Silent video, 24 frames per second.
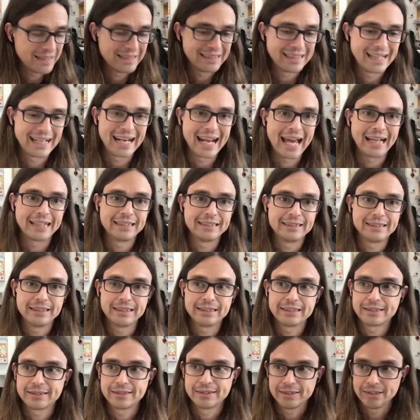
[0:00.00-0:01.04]
in the
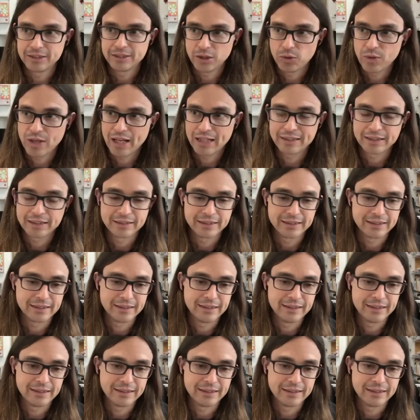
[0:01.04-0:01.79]
90s. You know, we had this